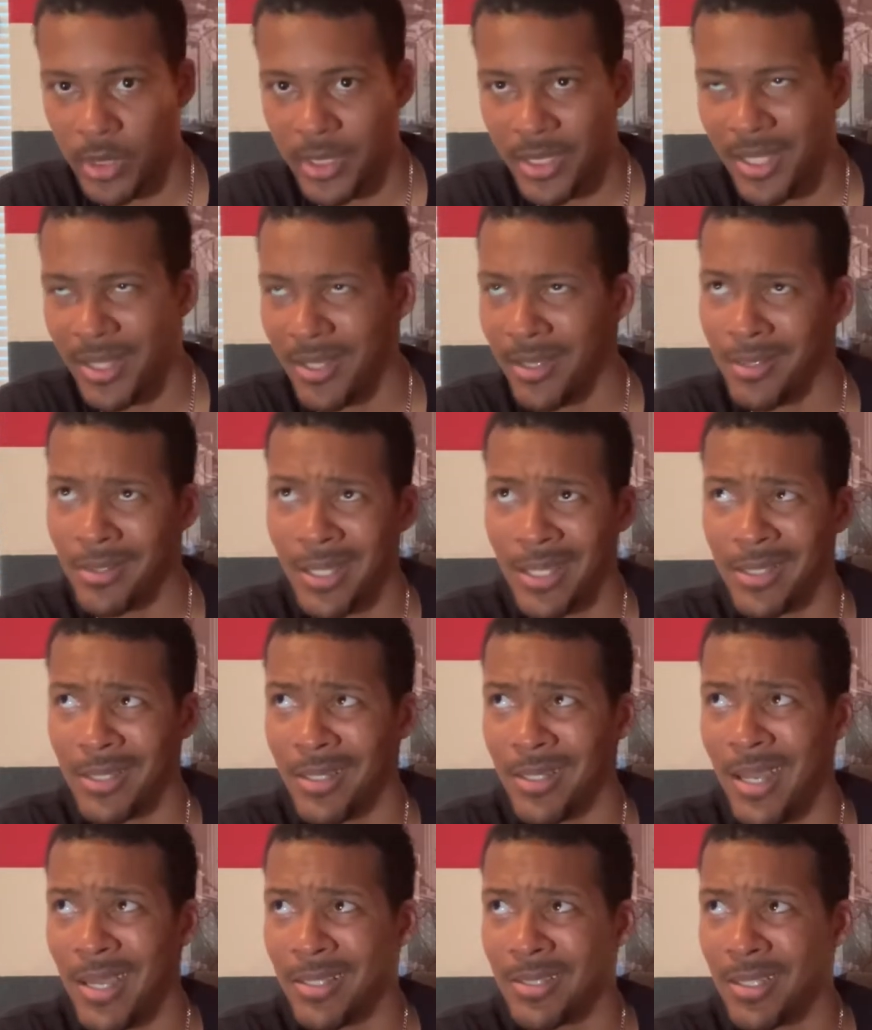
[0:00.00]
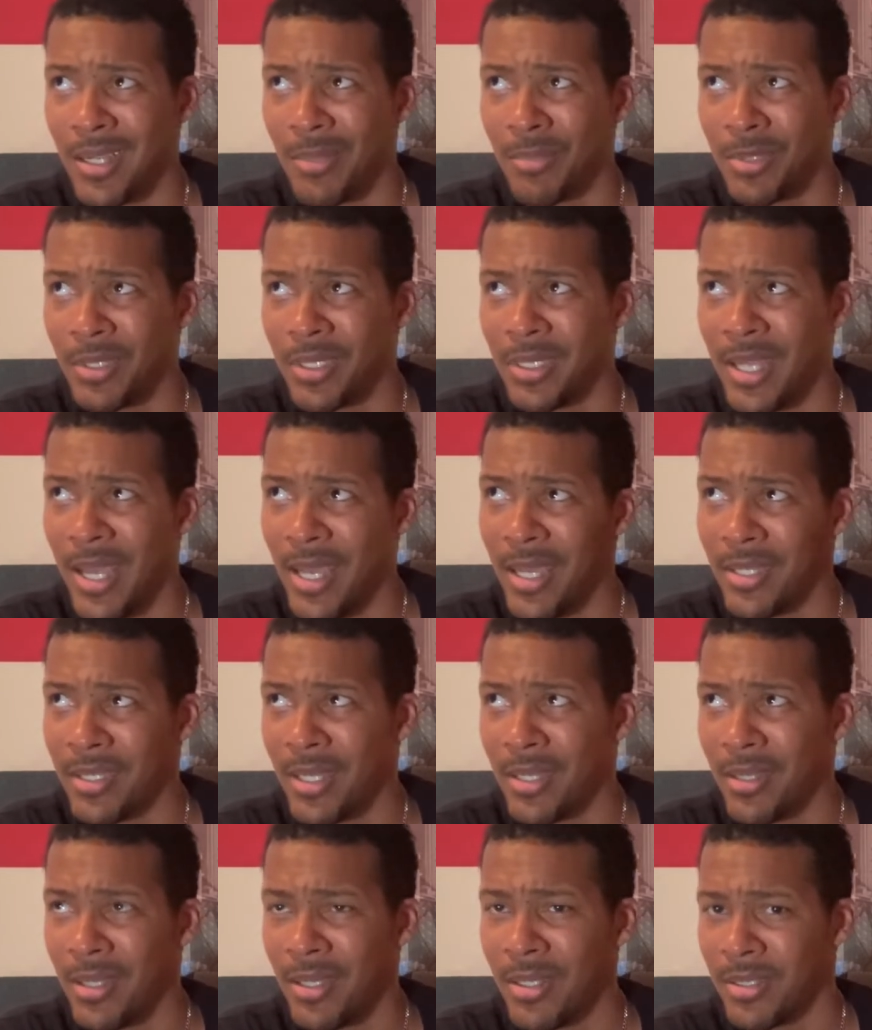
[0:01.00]
I think in like the next couple of days. I
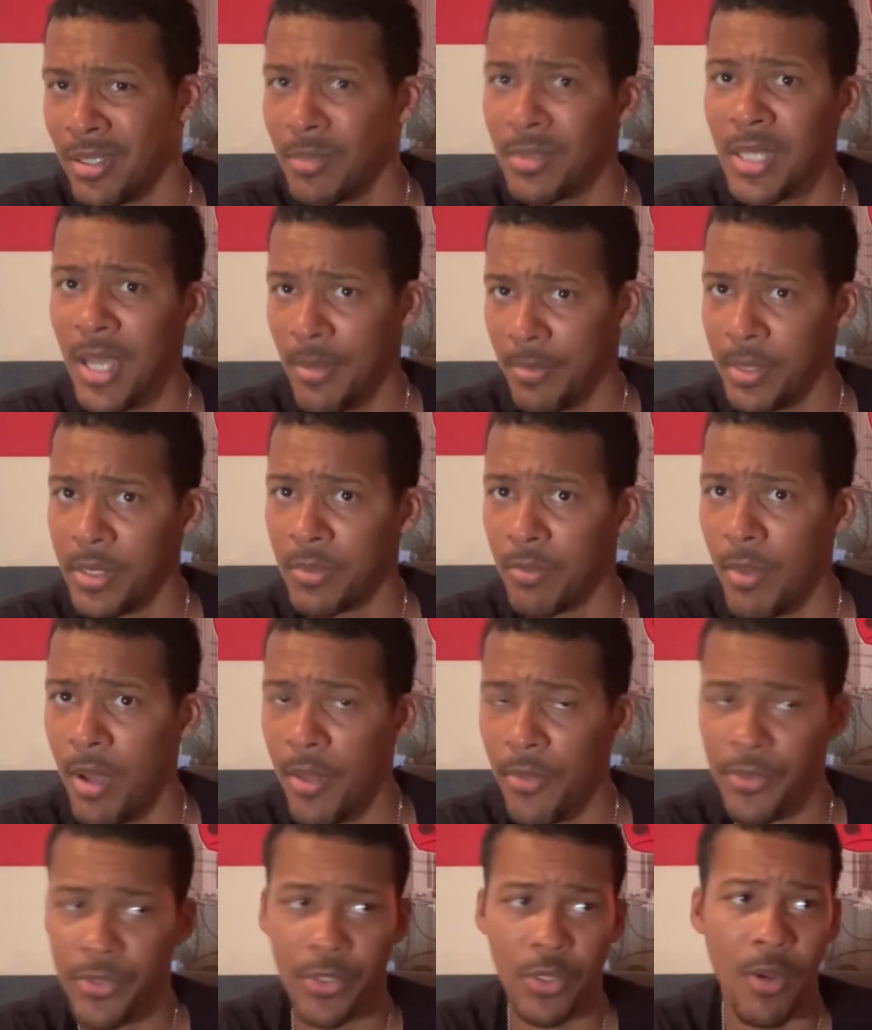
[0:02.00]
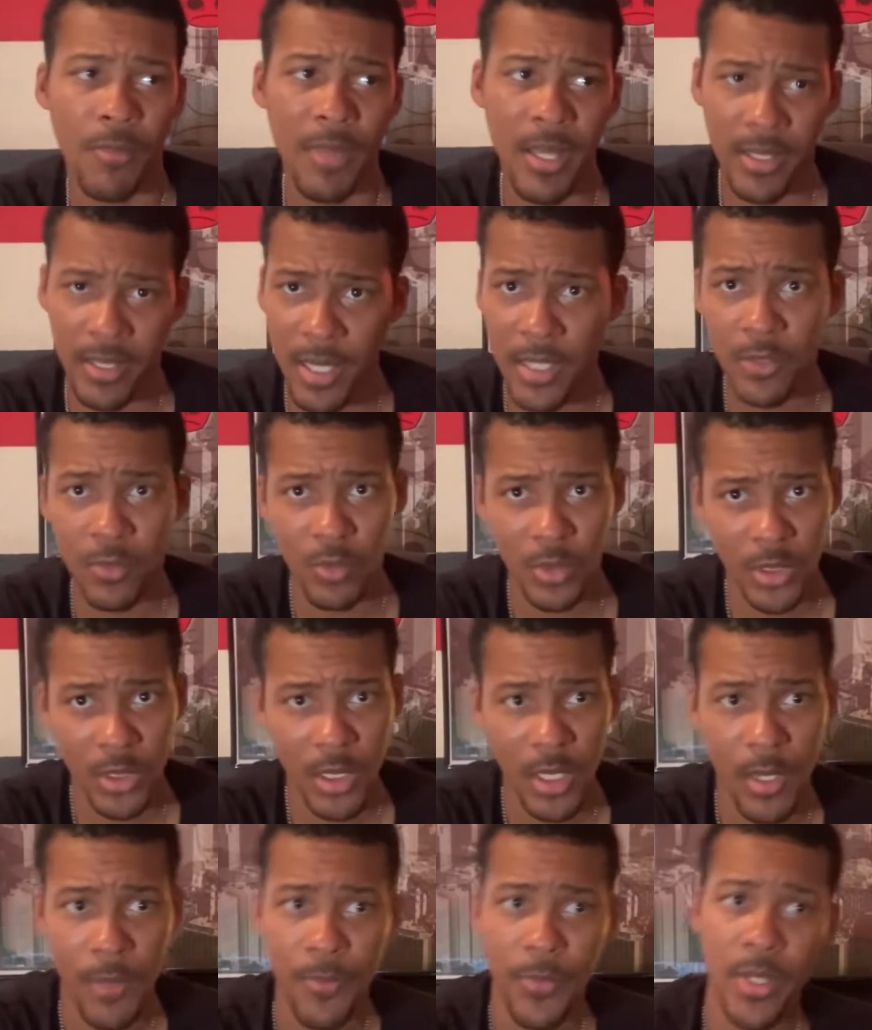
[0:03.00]
think sometime this month. So I'm like, that's what's
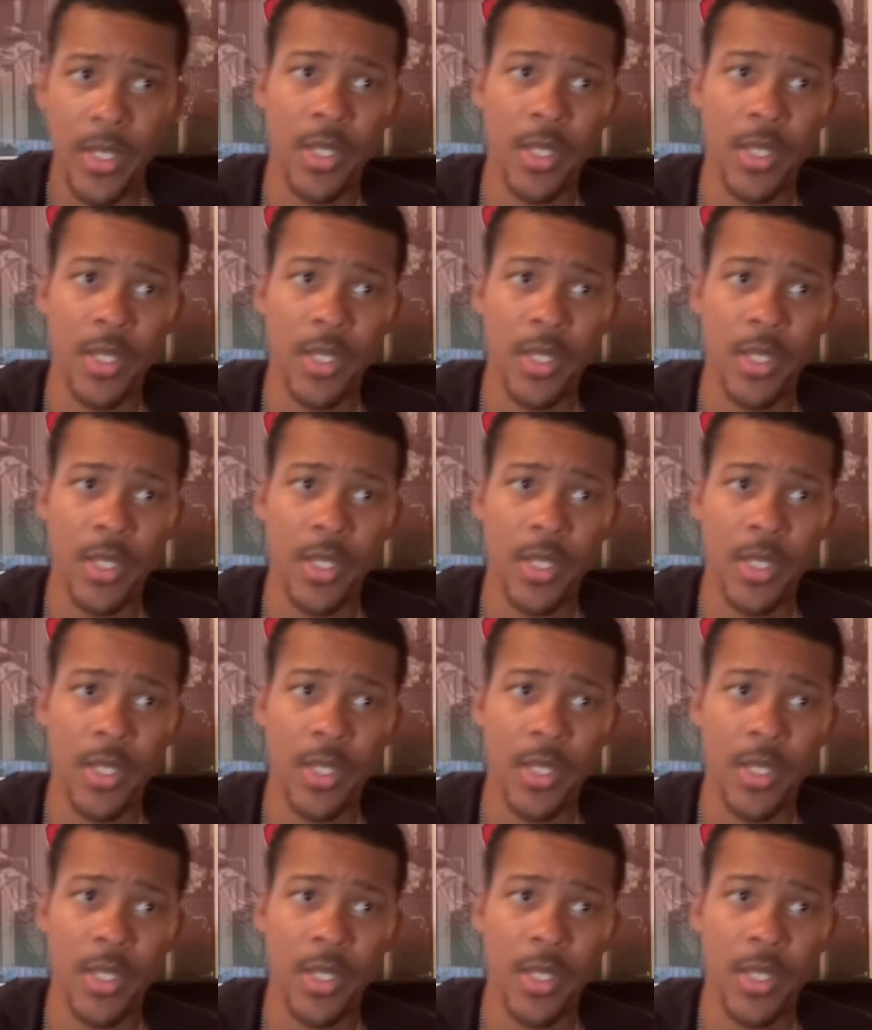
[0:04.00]
up.